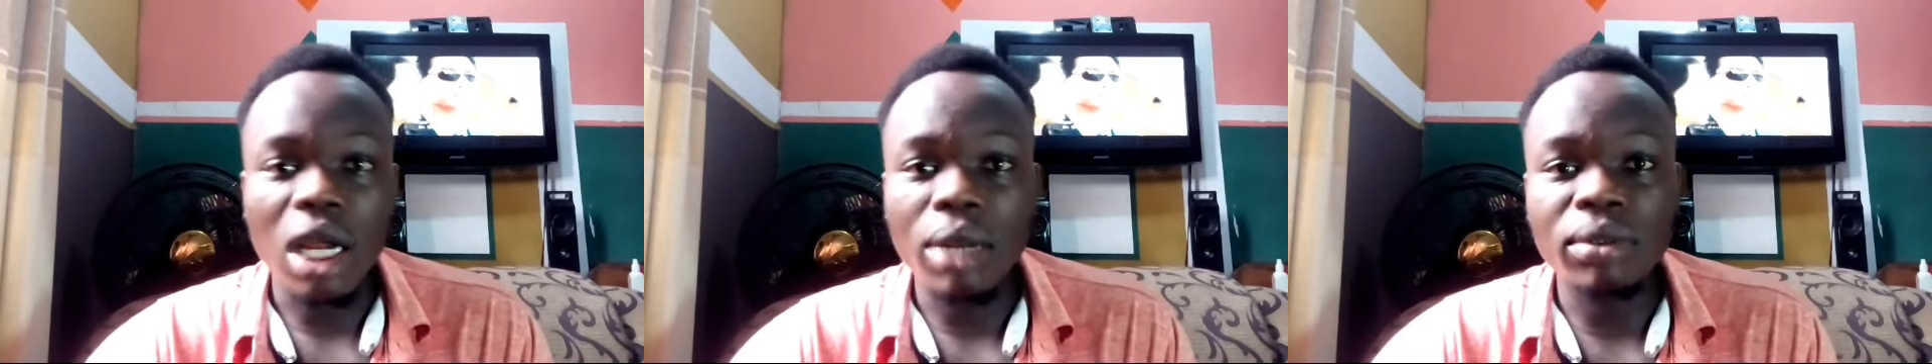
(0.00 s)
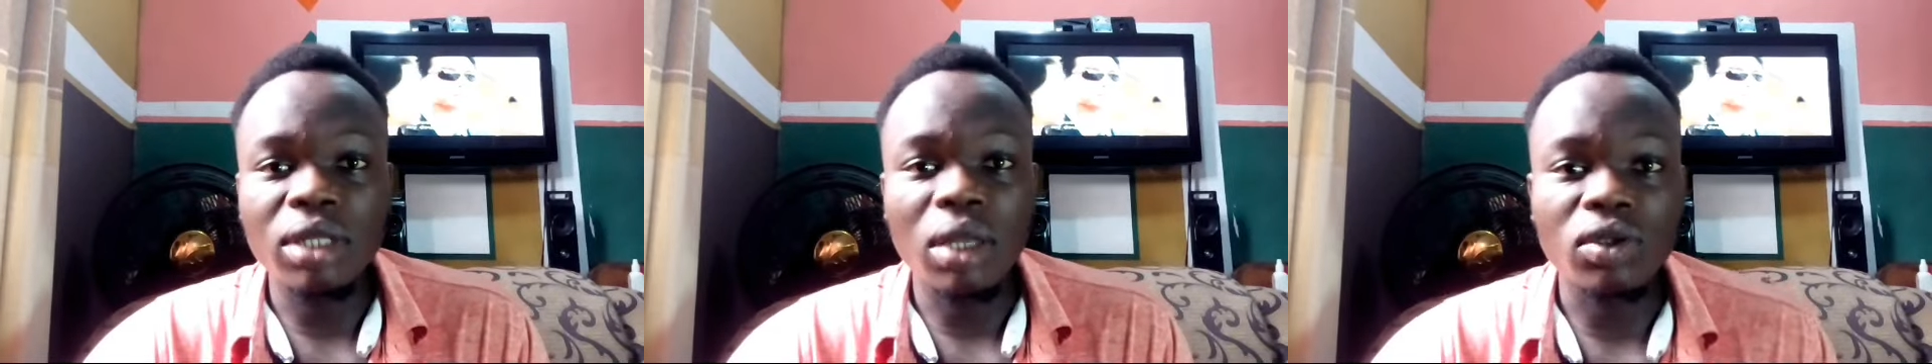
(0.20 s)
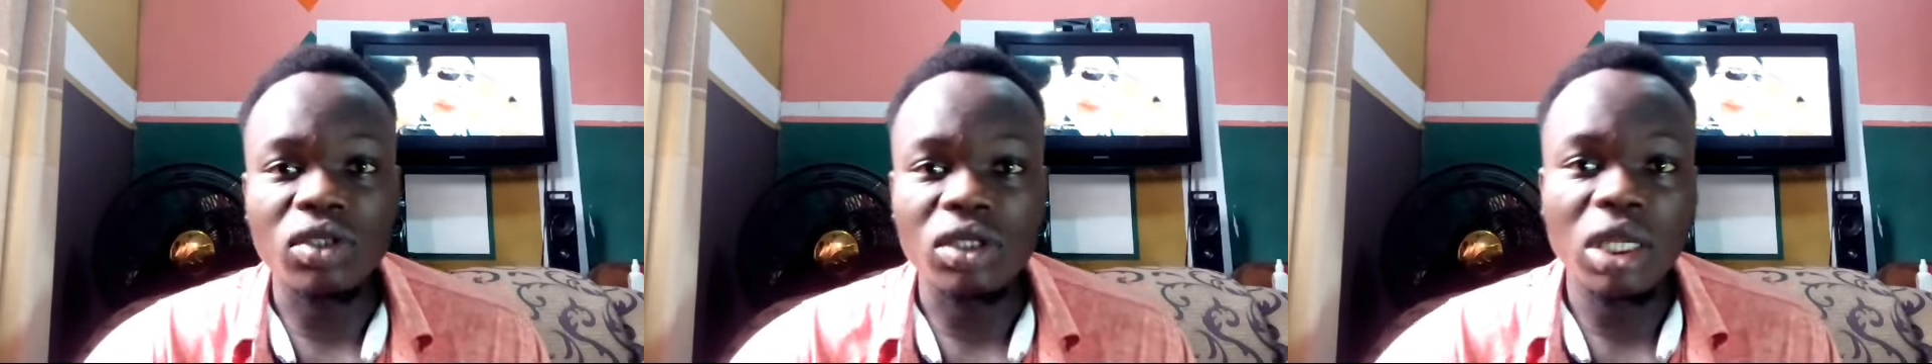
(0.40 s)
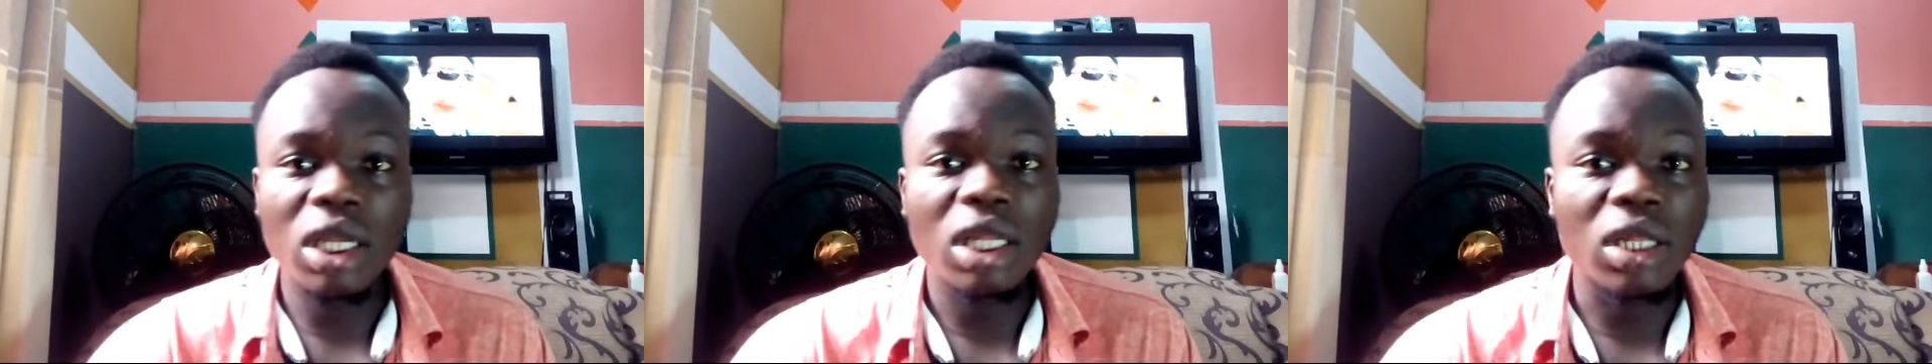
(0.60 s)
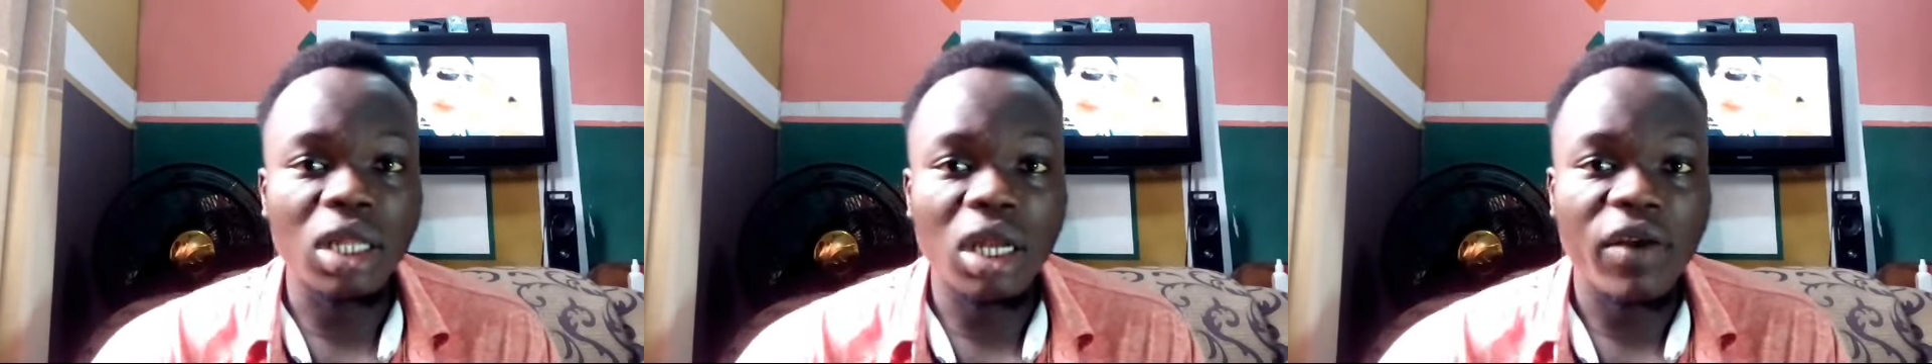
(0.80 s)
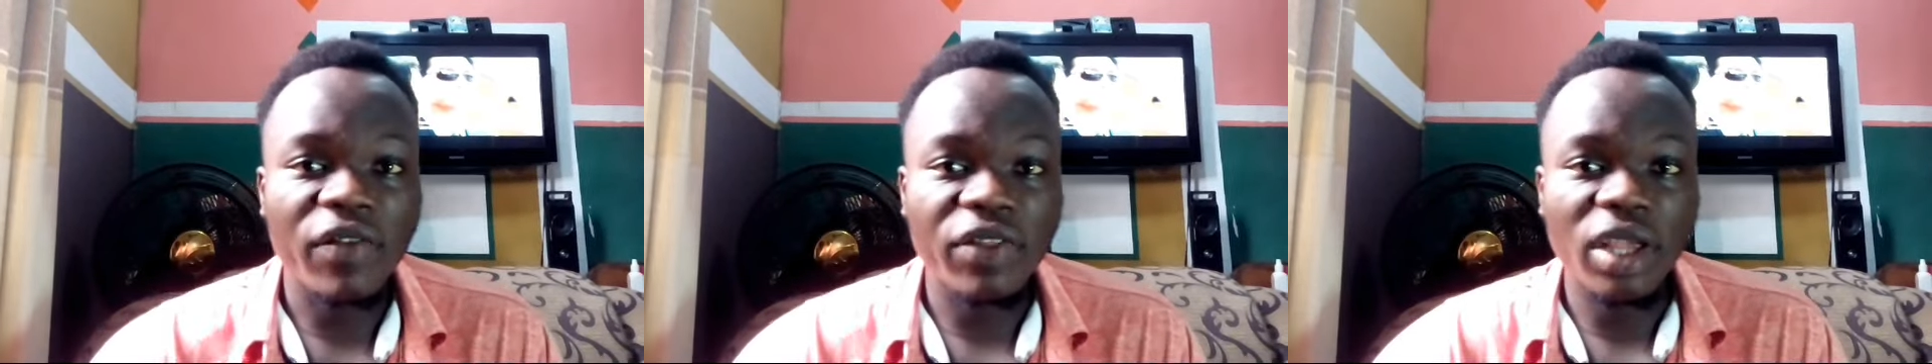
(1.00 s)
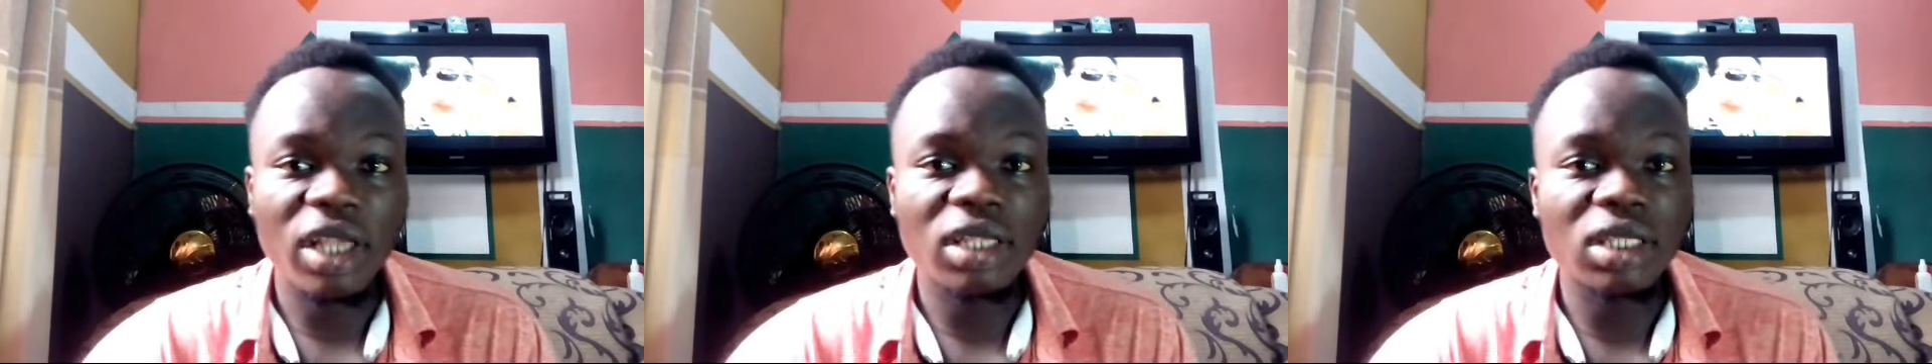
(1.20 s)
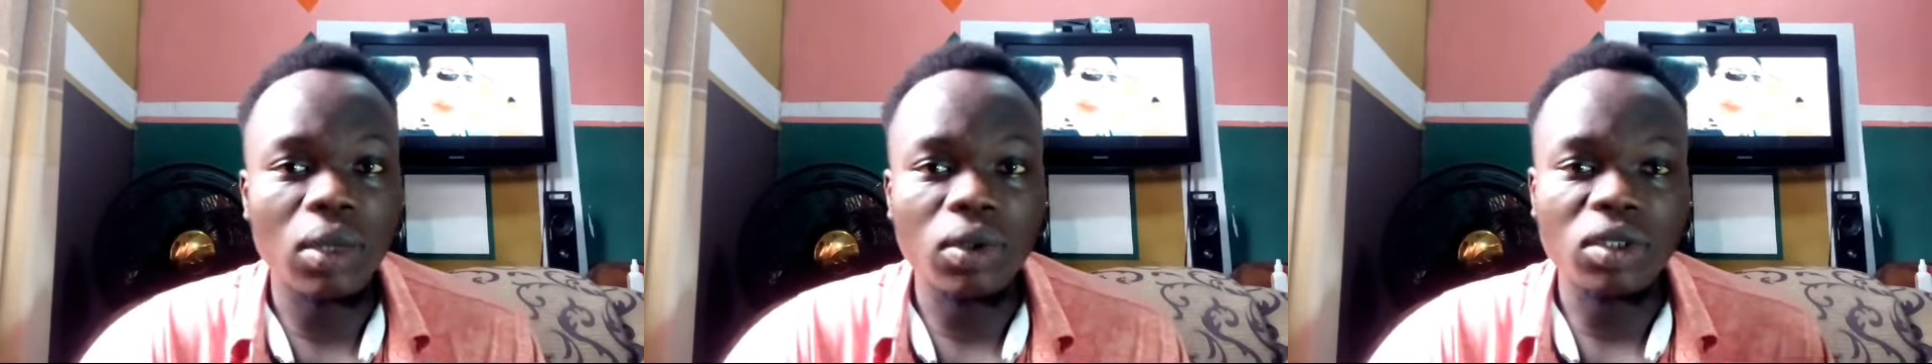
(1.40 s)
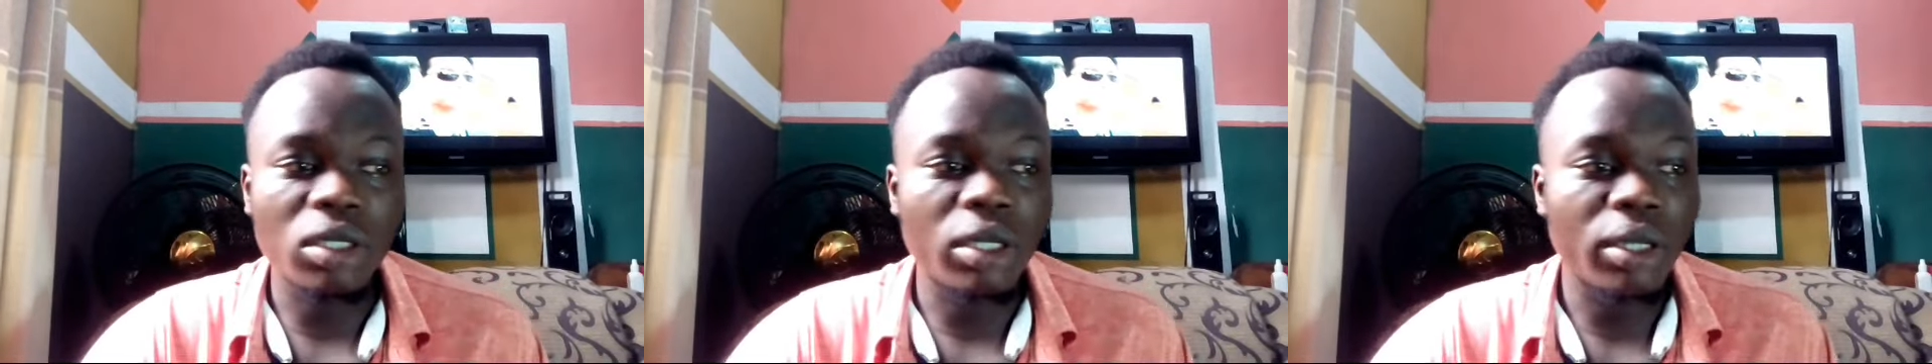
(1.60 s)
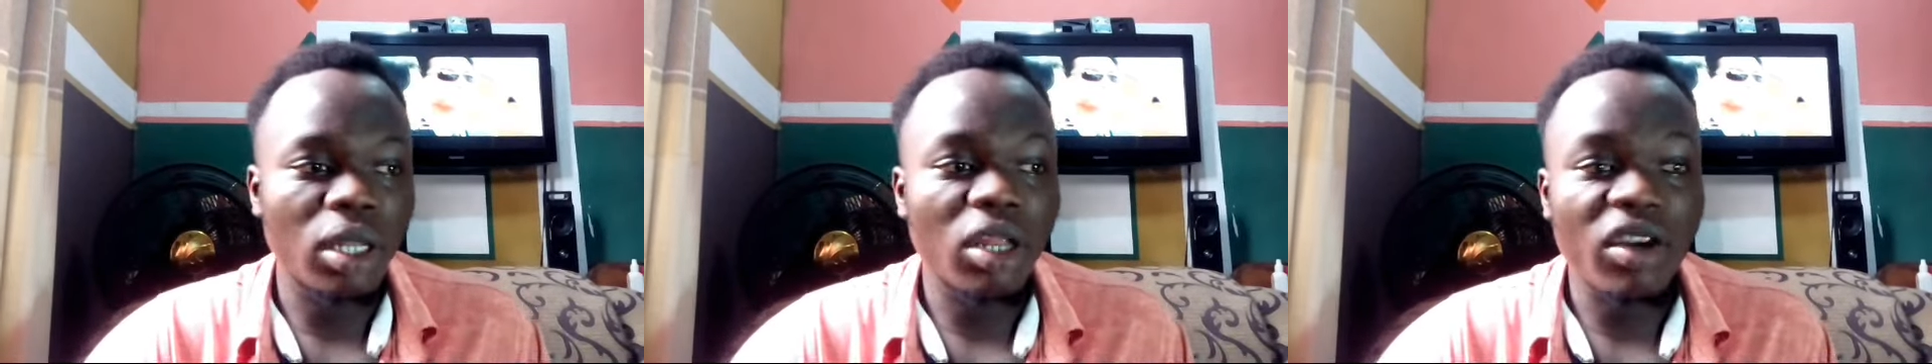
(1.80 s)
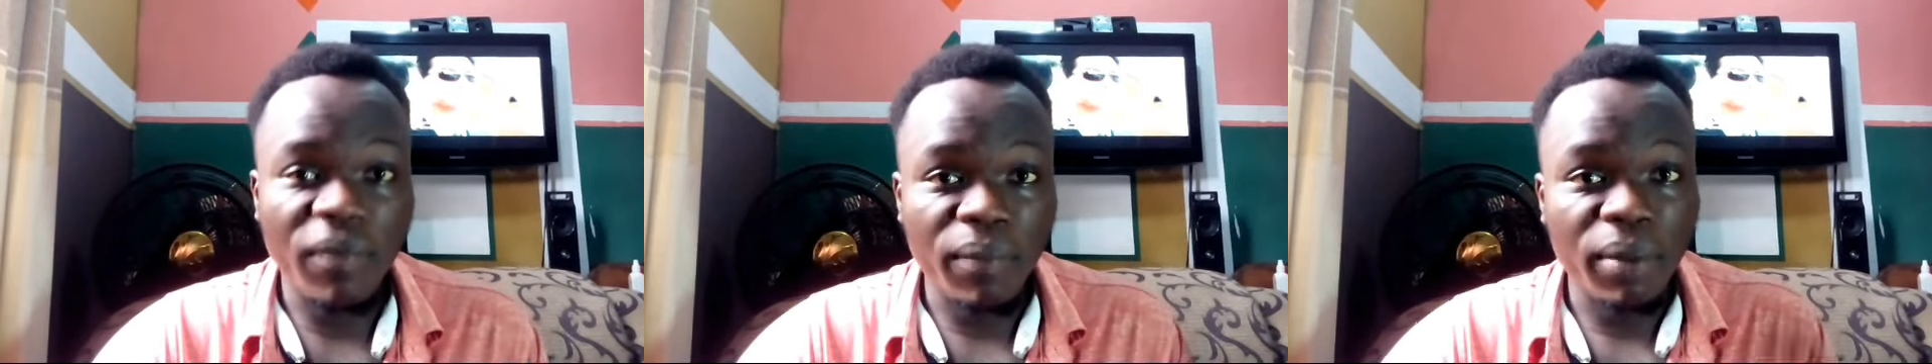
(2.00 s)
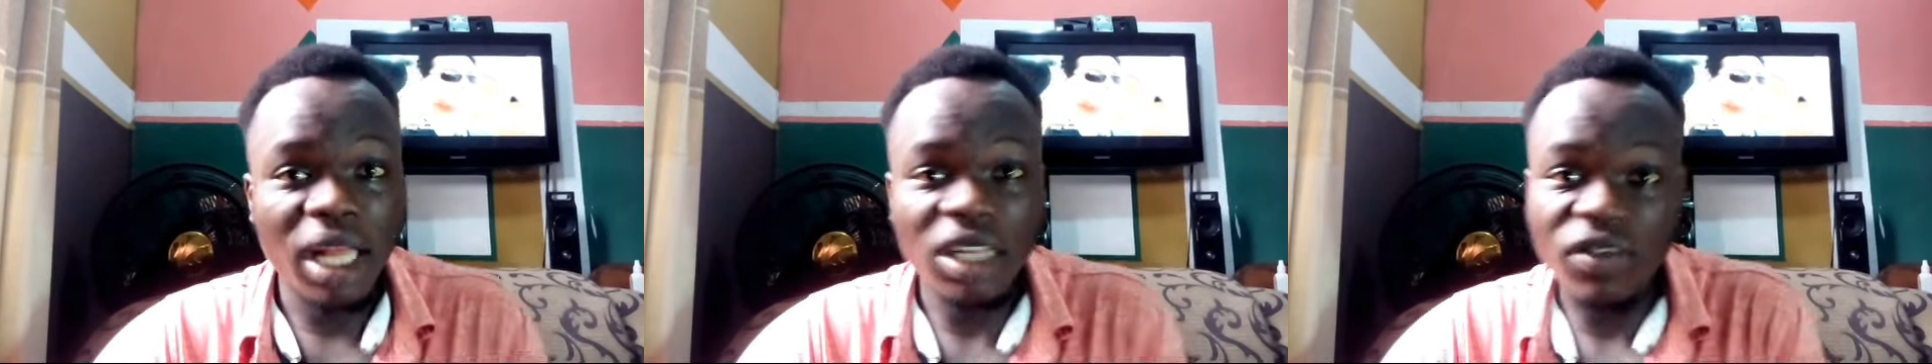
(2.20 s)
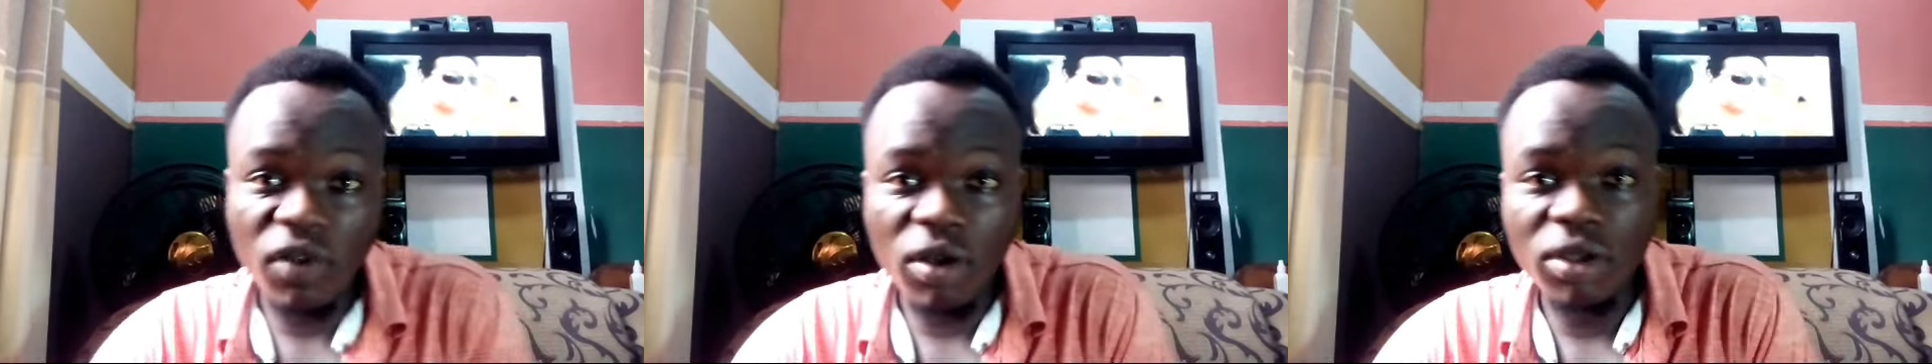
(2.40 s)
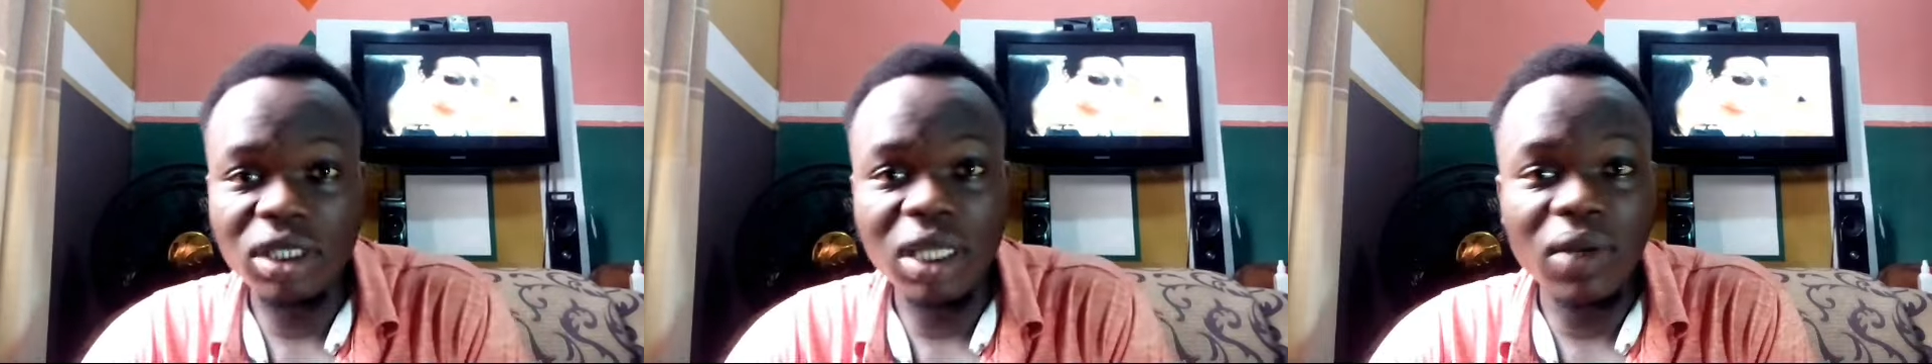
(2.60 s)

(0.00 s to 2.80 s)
I was doing a lot of things. I was on a lot of platforms.